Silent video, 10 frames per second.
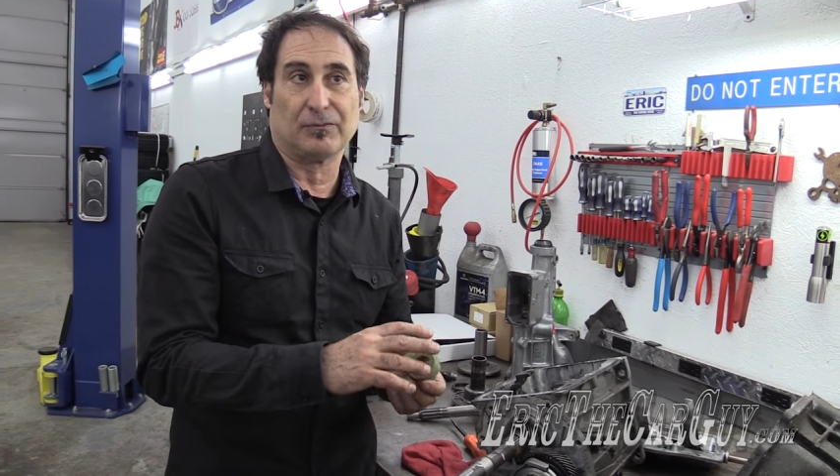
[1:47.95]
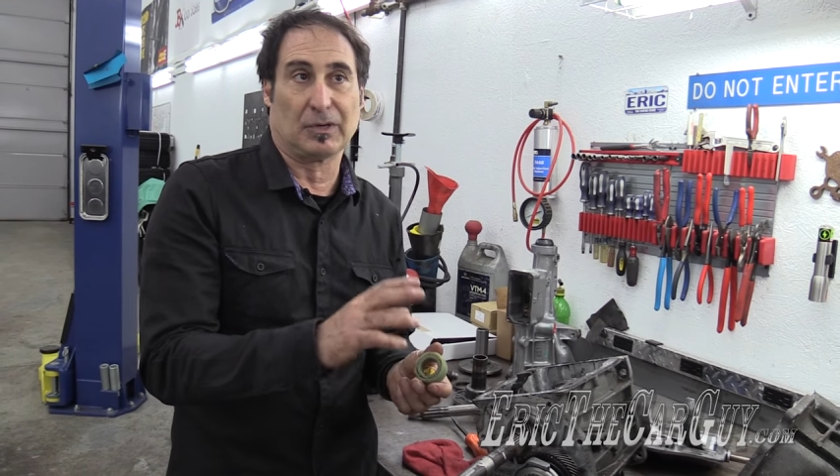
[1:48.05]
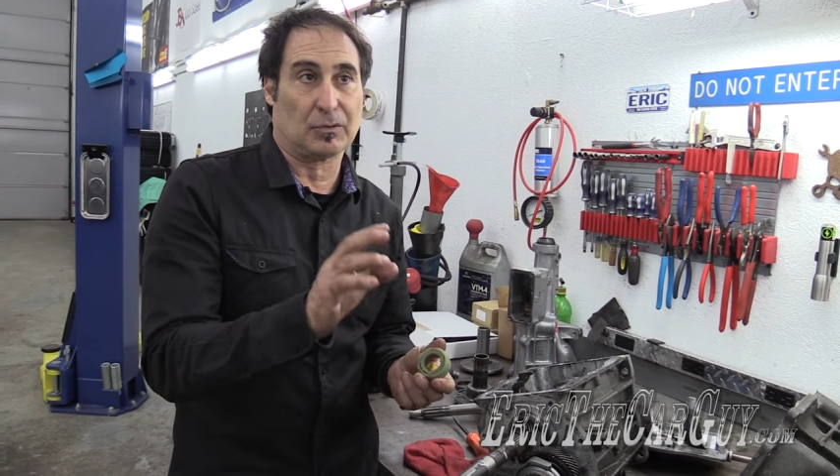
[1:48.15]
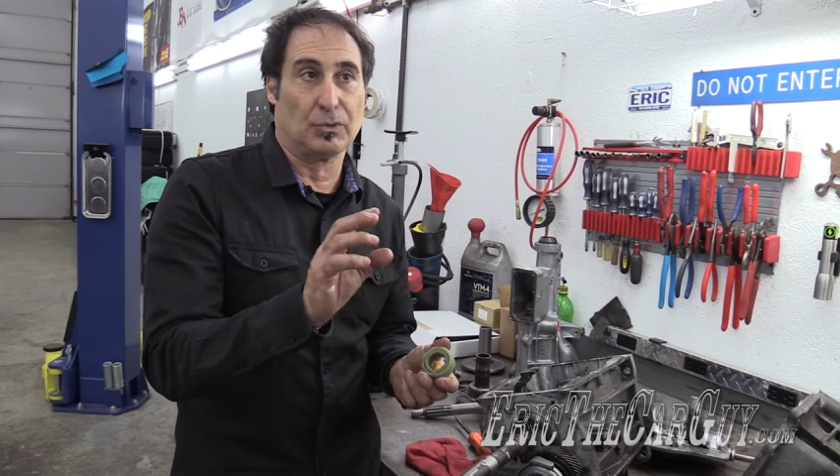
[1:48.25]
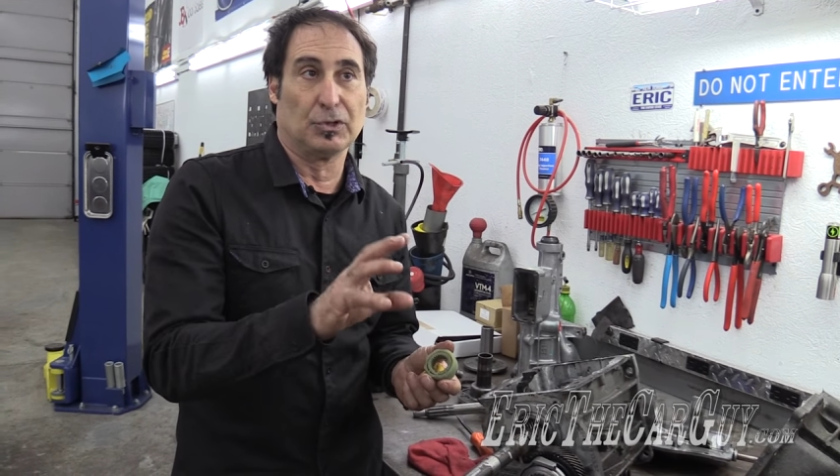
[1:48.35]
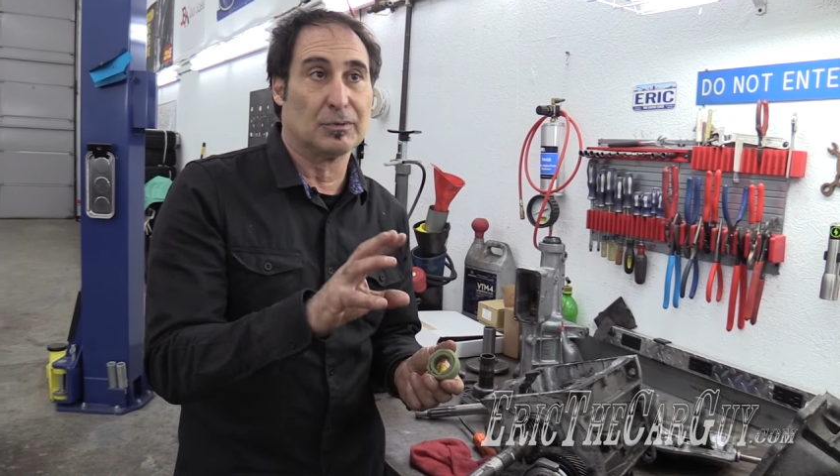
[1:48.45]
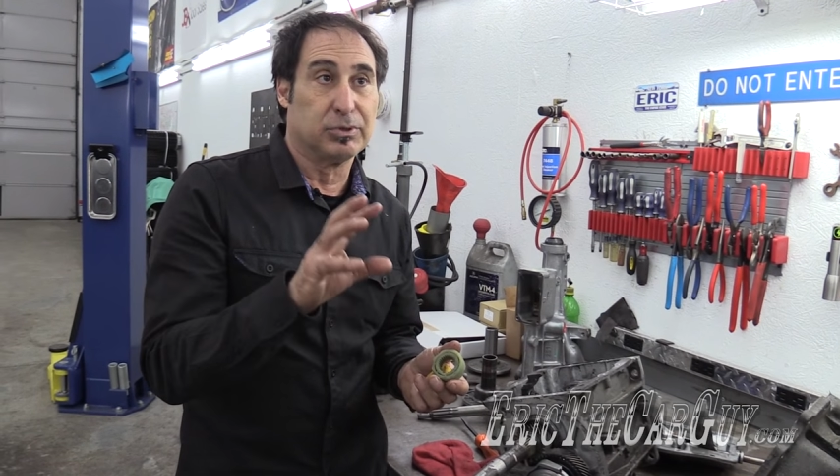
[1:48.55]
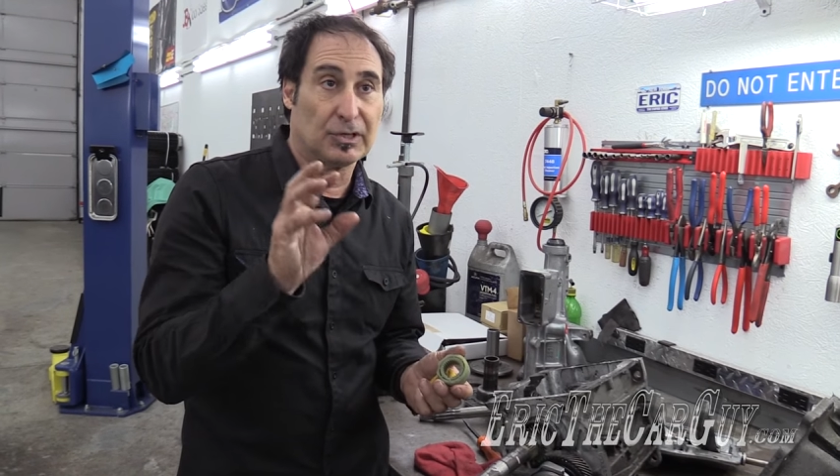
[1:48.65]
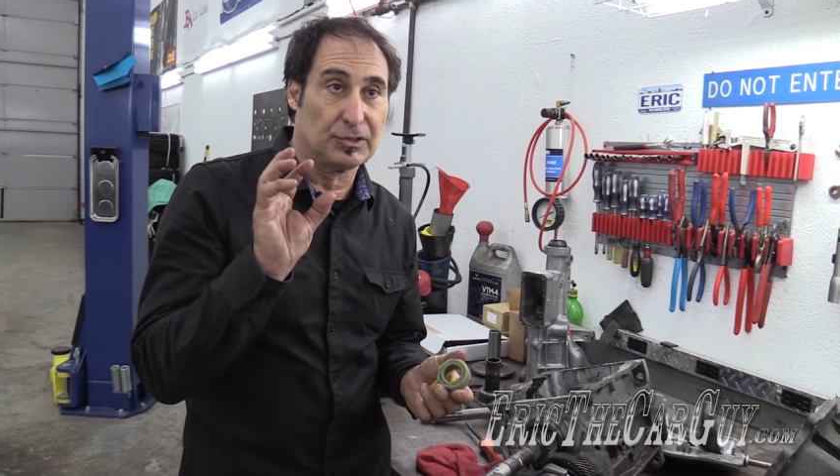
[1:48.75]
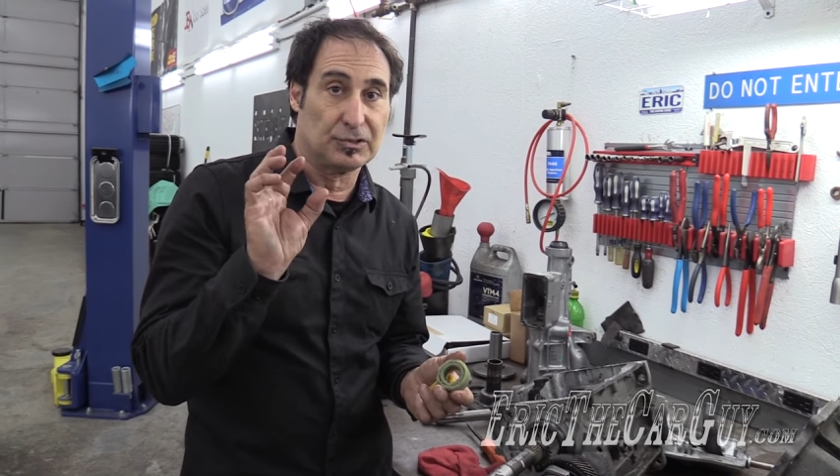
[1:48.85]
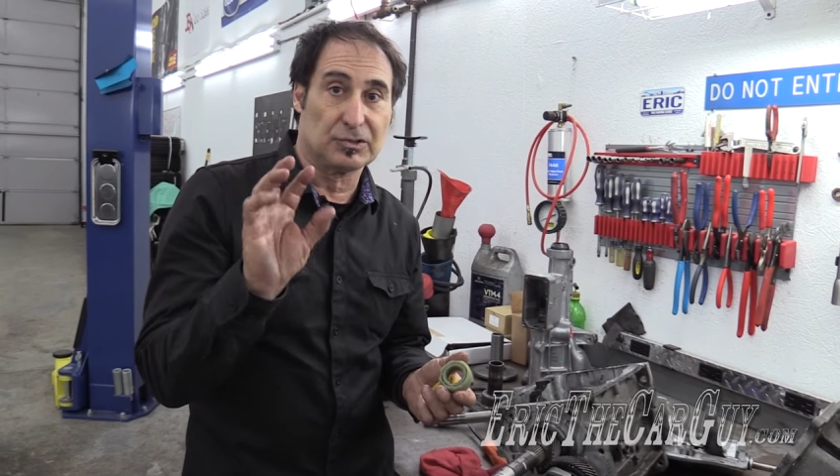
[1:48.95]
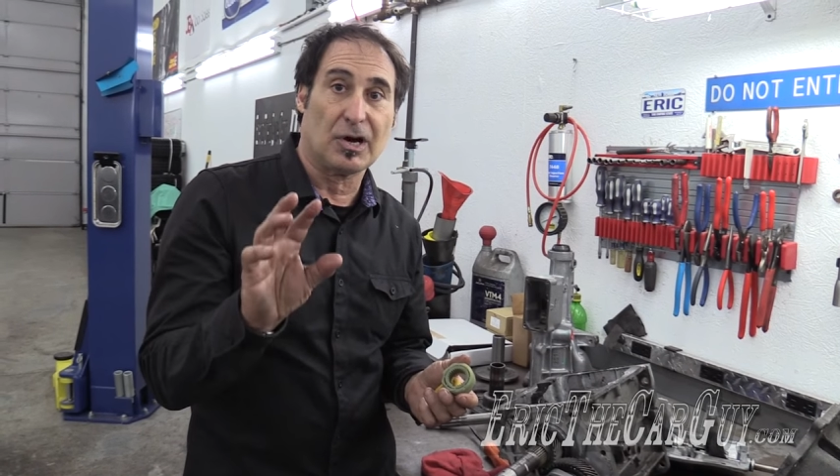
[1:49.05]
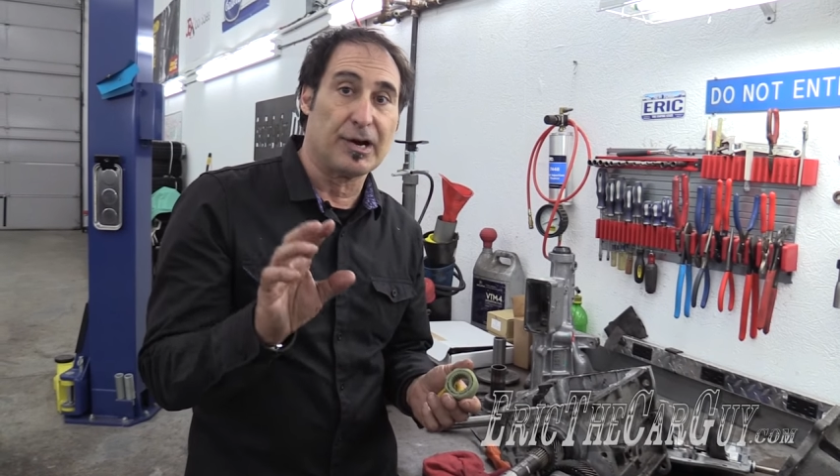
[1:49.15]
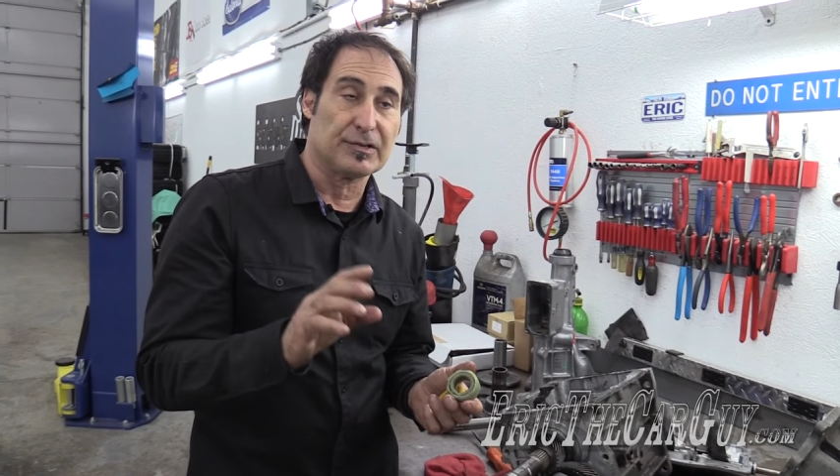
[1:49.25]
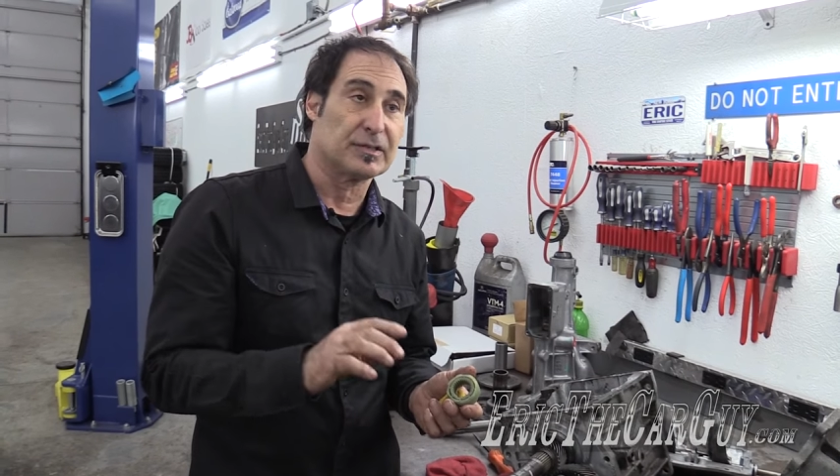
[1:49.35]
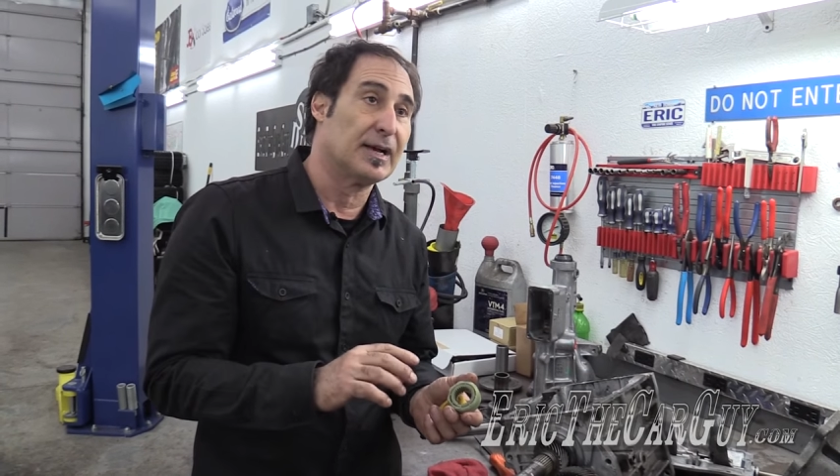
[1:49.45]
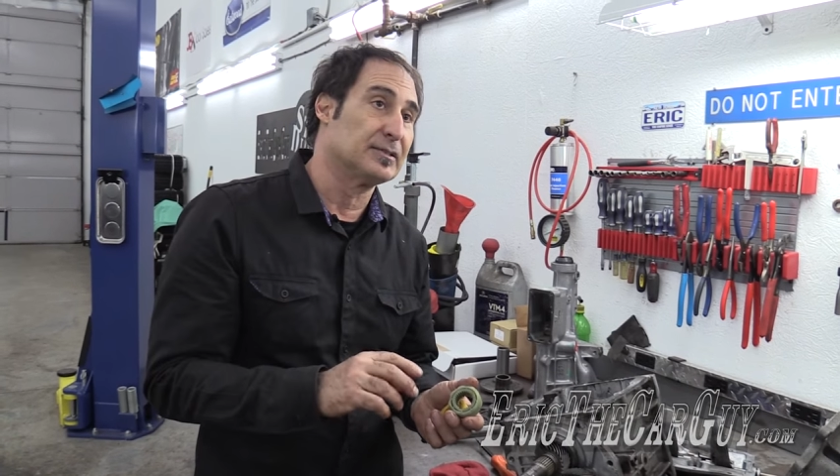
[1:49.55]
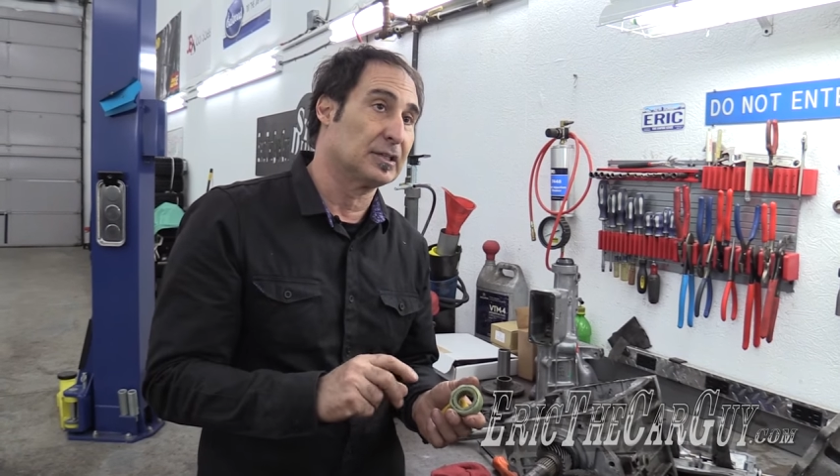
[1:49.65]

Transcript: like where you can plug in your tire size.